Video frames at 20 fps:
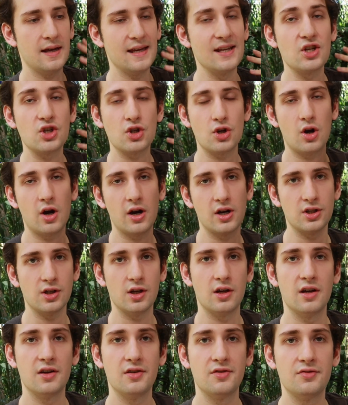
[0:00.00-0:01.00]
in charge
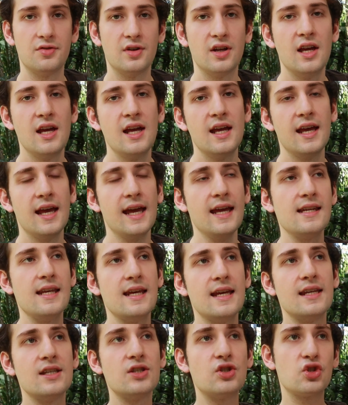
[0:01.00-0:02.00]
of, and
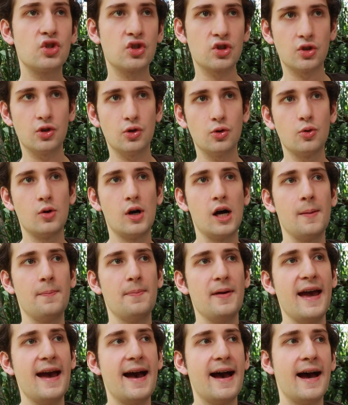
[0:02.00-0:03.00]
his screw up
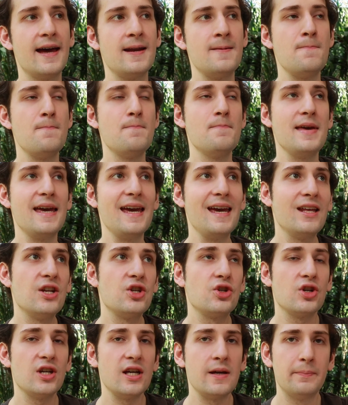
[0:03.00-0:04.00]
had
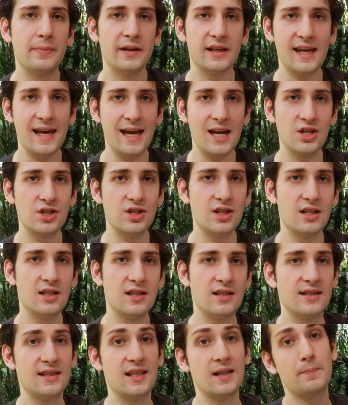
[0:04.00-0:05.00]
major
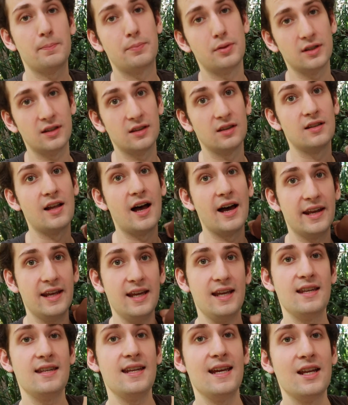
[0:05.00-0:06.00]
implications that put Lana
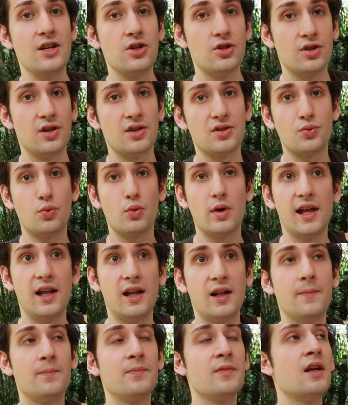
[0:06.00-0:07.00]
in danger as
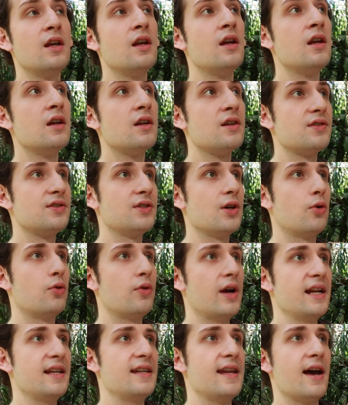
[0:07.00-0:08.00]
well. So
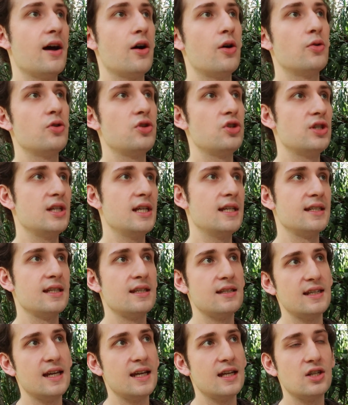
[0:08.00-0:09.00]
right now, she's
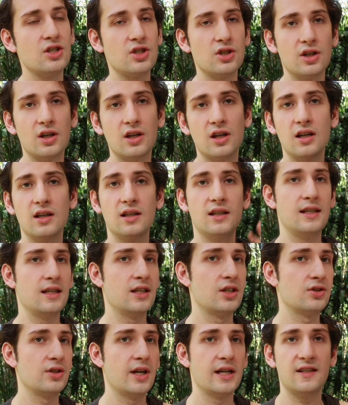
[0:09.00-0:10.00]
in danger,
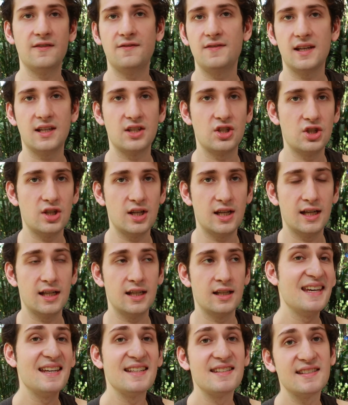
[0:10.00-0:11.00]
he's trying to fix
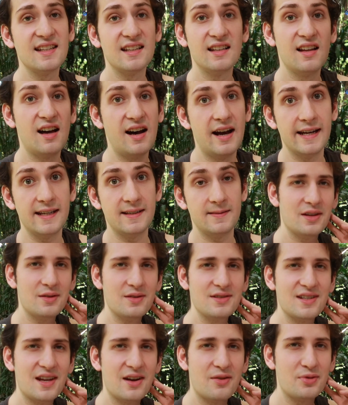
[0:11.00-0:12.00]
shit, it's a lot.
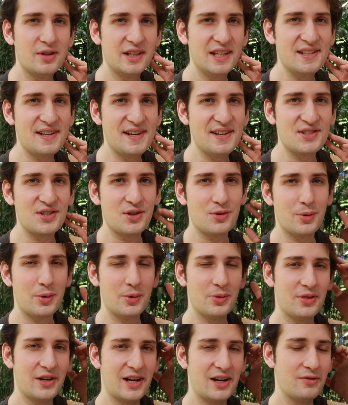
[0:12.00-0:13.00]
There's a really nice
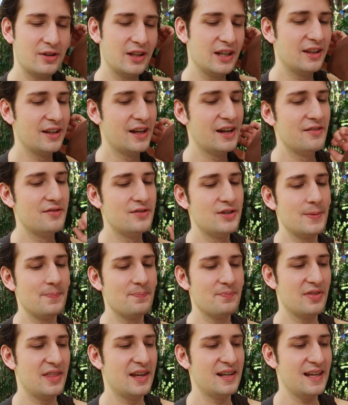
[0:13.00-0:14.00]
quote that I really loved
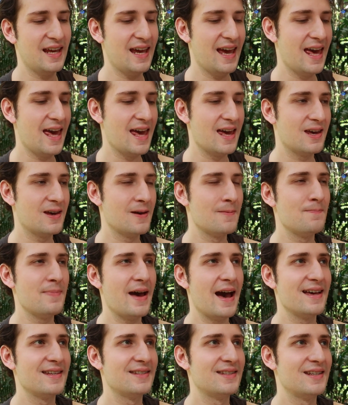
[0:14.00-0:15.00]
that
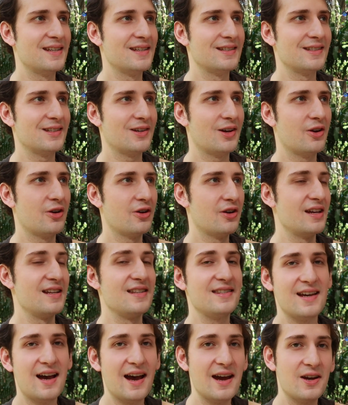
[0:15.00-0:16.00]
encompasses her
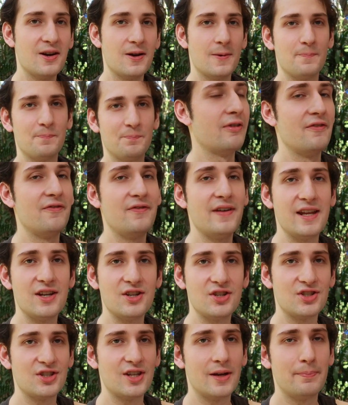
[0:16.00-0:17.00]
entire
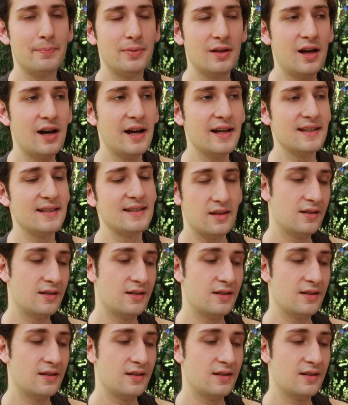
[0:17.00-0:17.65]
revenge subplot,